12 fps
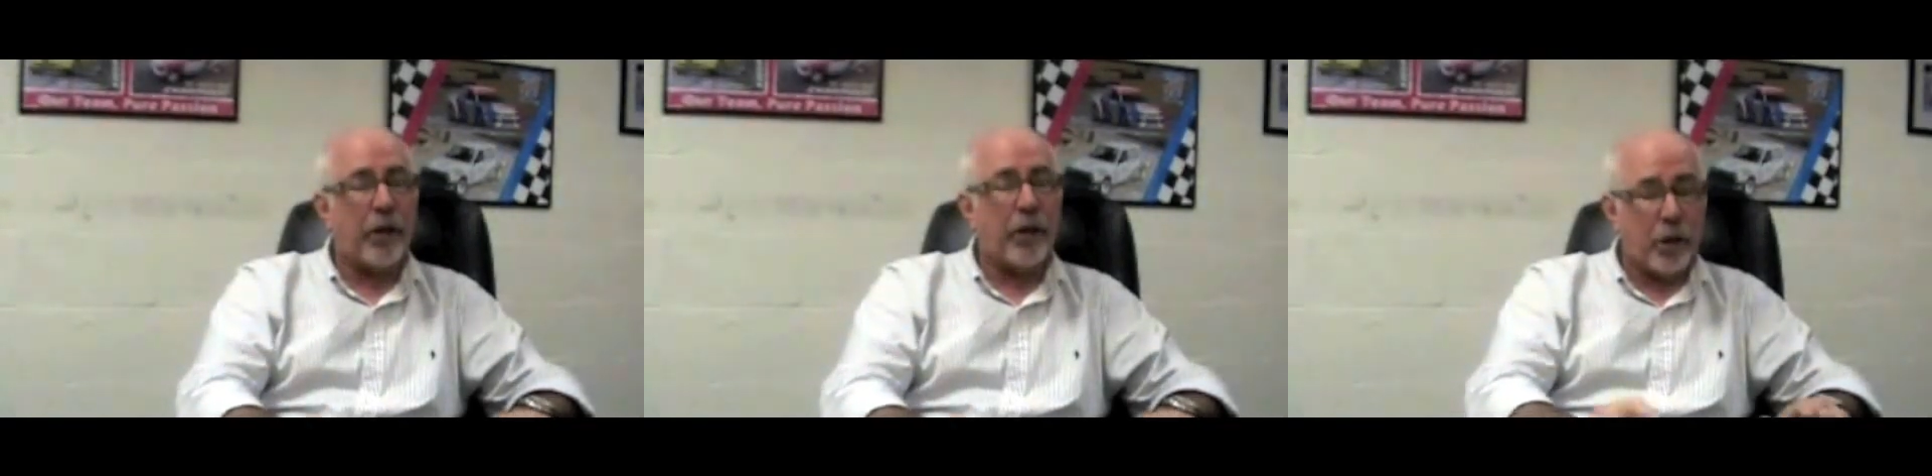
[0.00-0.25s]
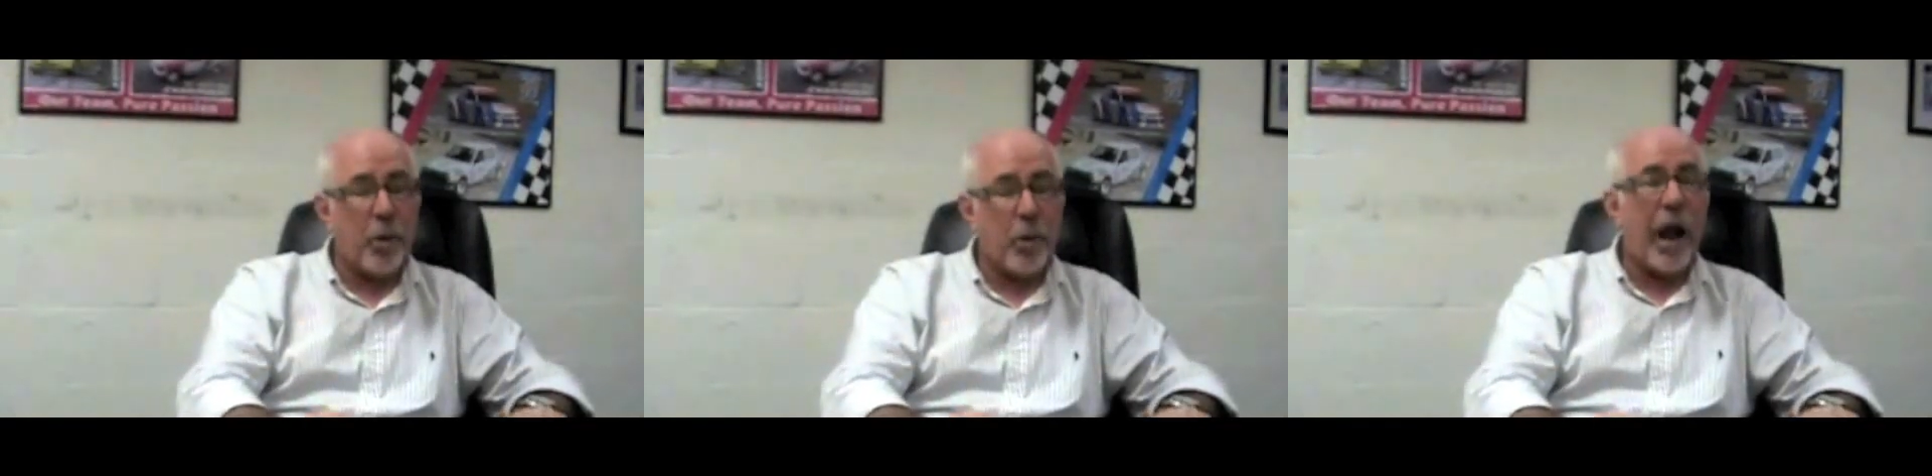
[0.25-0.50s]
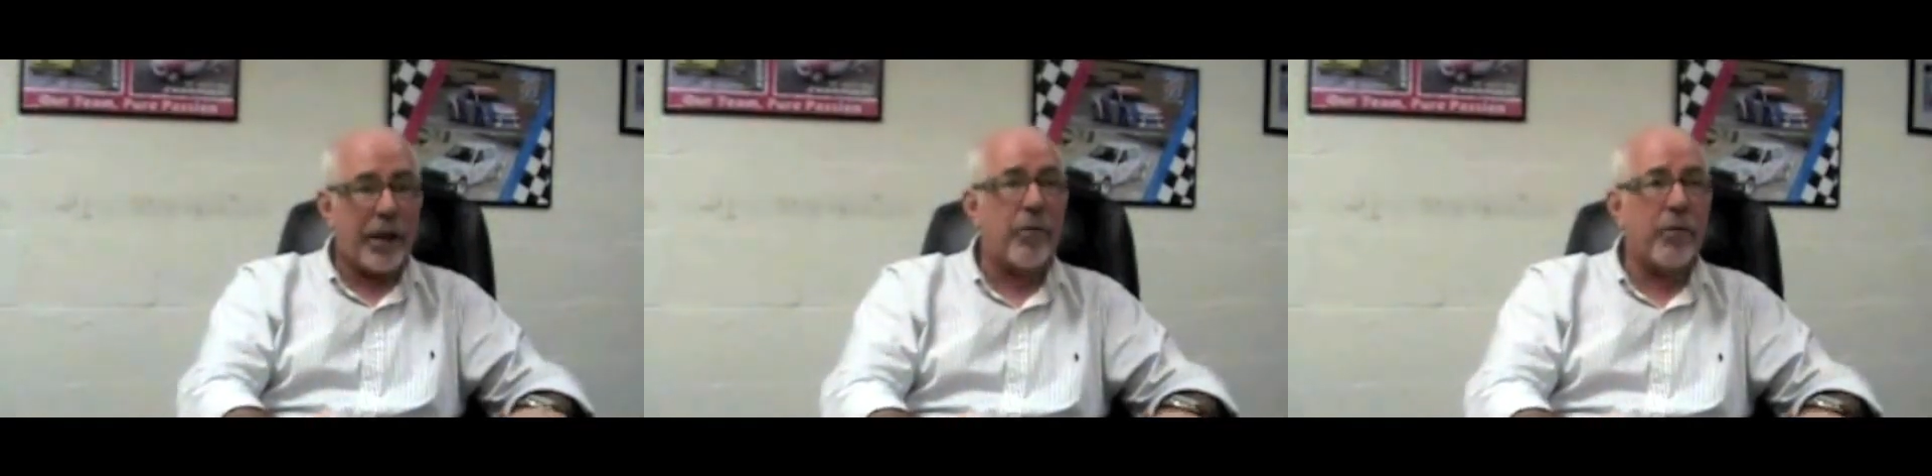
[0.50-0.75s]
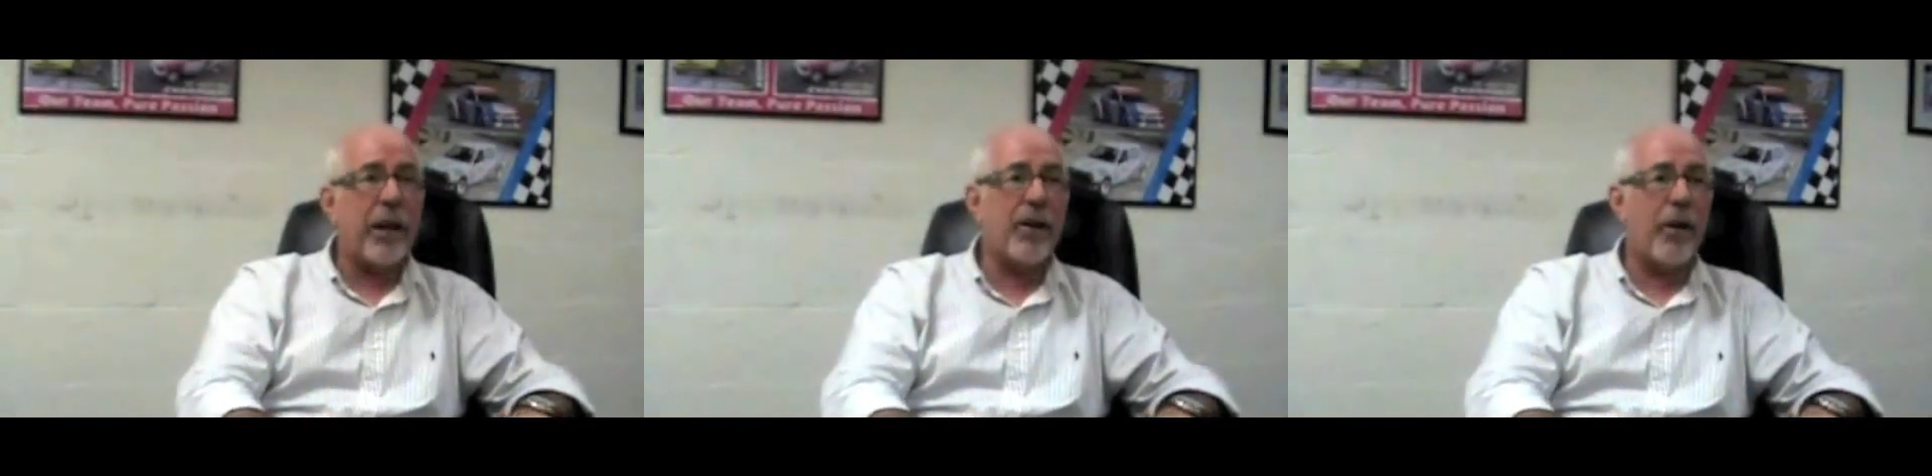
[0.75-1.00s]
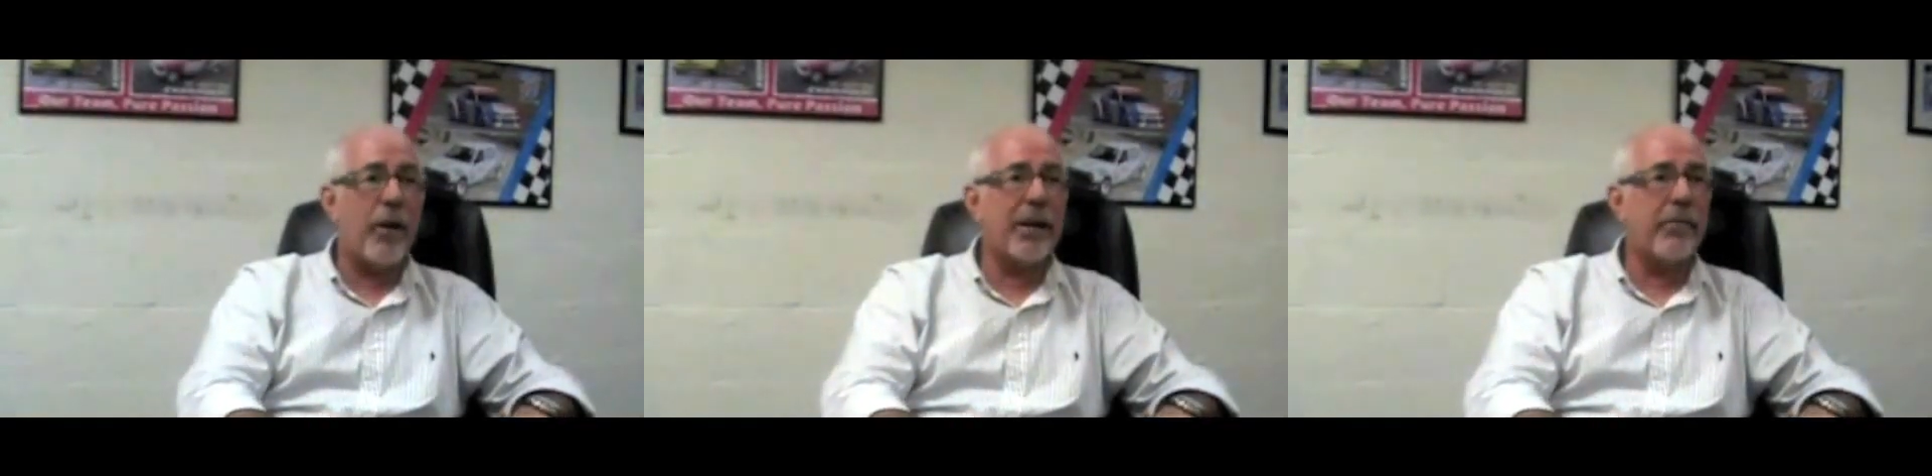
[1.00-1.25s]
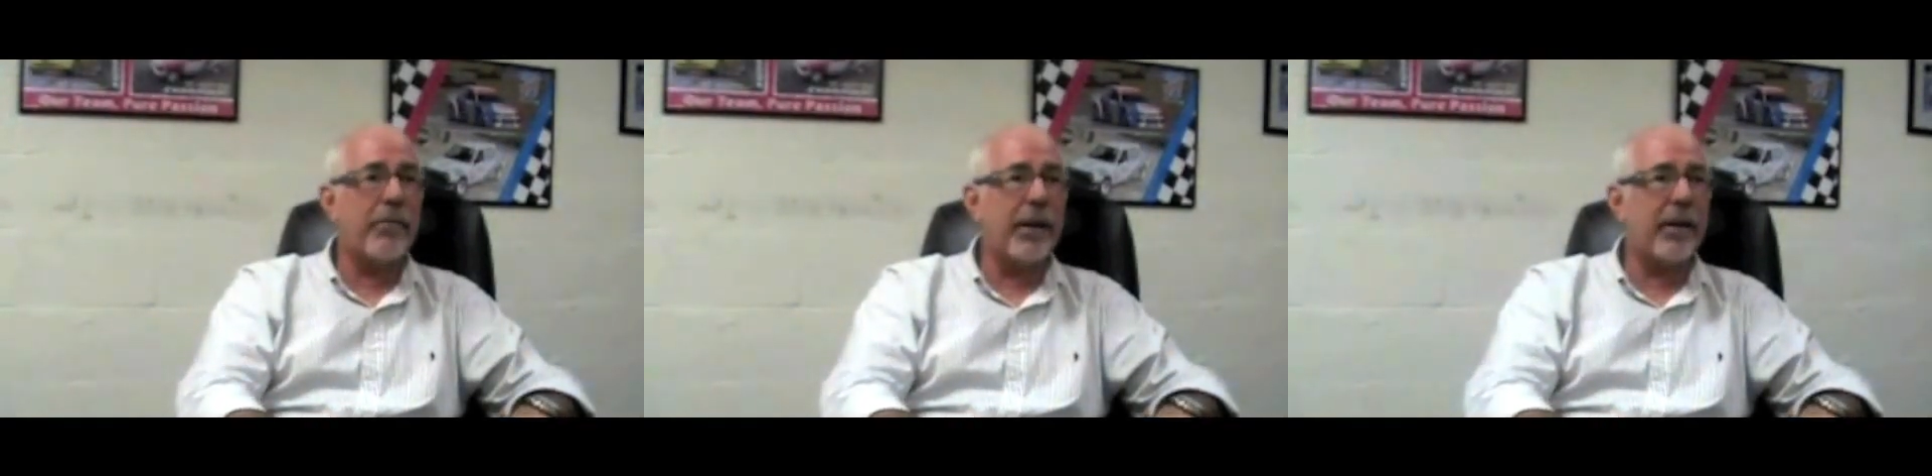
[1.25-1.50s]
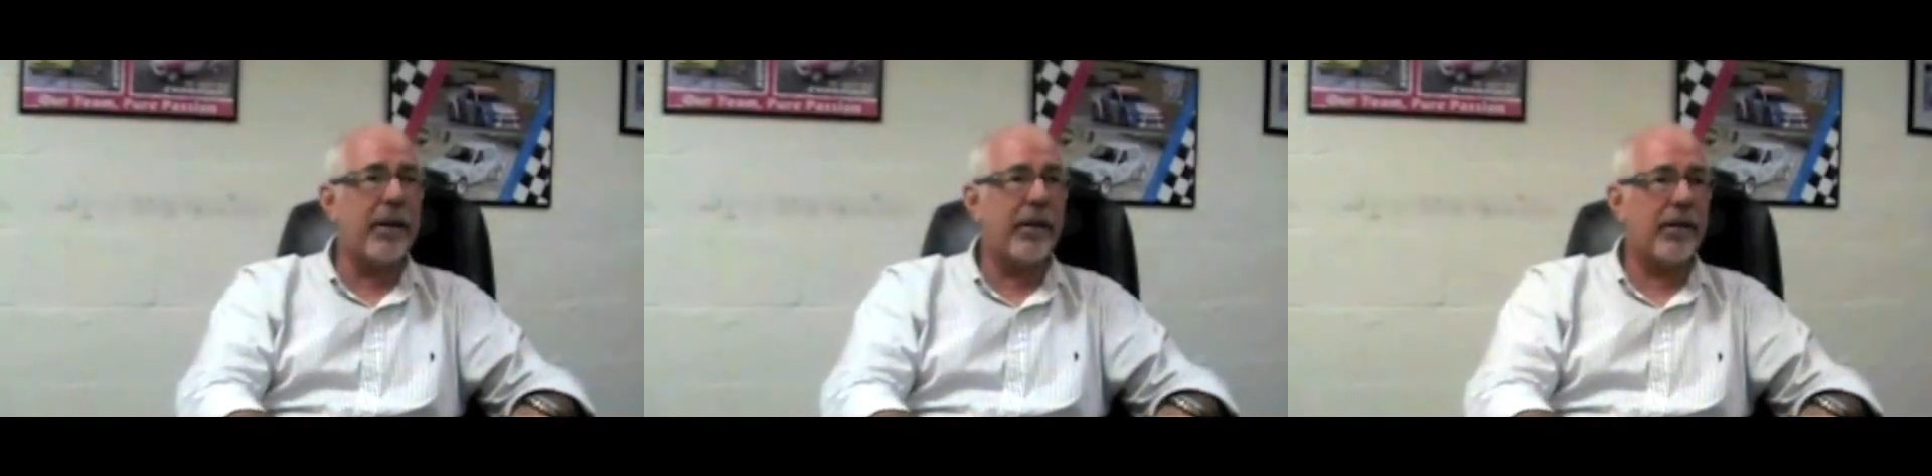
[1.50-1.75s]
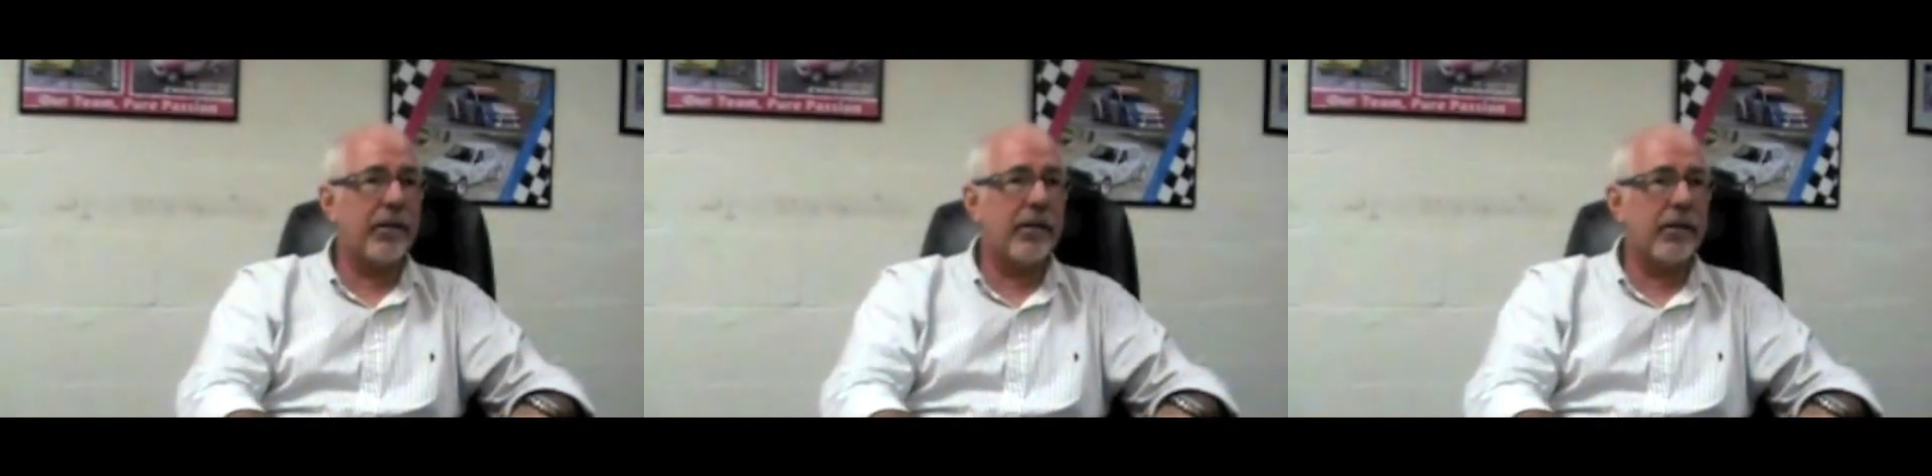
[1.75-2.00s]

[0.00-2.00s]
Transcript: to do that, you really got to be committed.